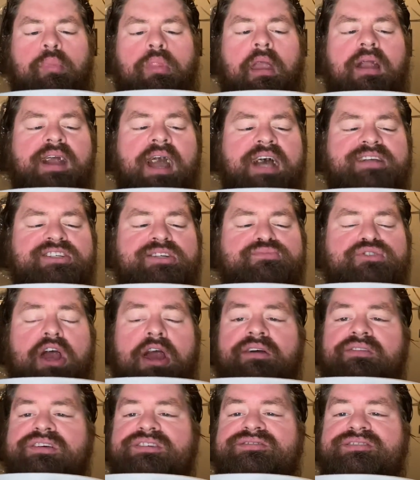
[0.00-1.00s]
Guys, I'm
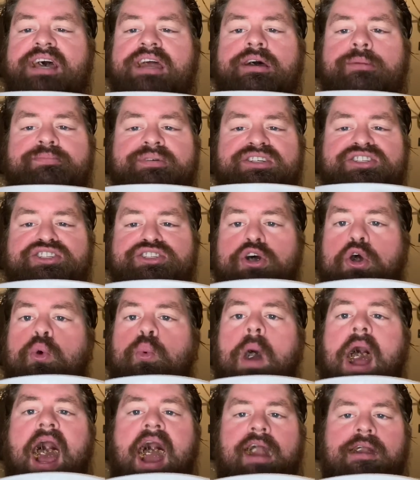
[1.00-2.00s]
sorry, the setup is still
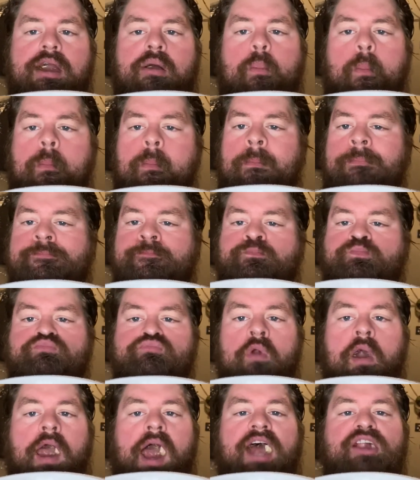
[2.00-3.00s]
whack.
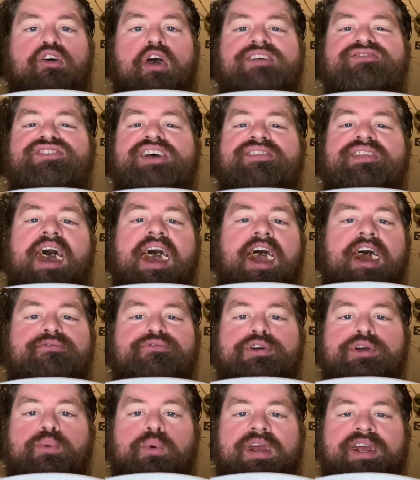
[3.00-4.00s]
I know I say that
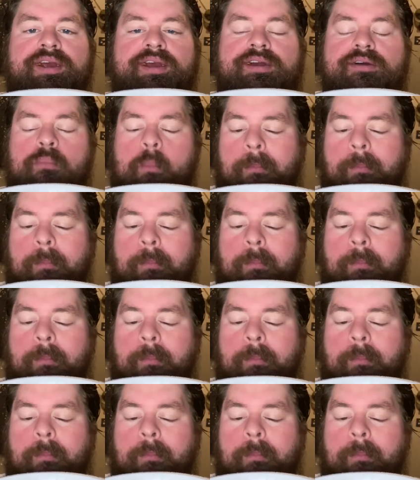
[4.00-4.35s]
every week.